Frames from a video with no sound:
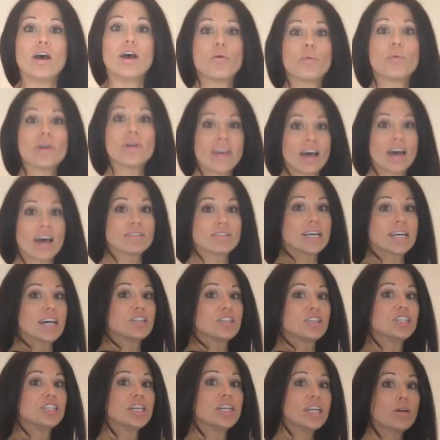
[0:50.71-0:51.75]
without
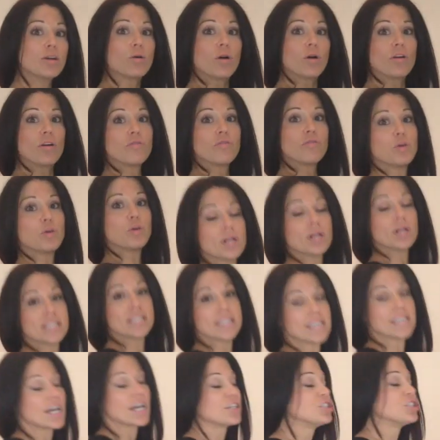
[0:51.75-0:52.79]
touching it, or if you want to
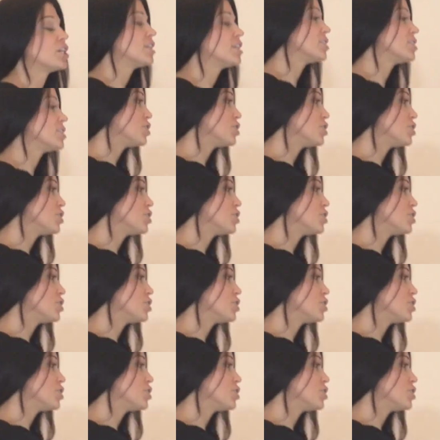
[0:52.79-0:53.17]
touch it, to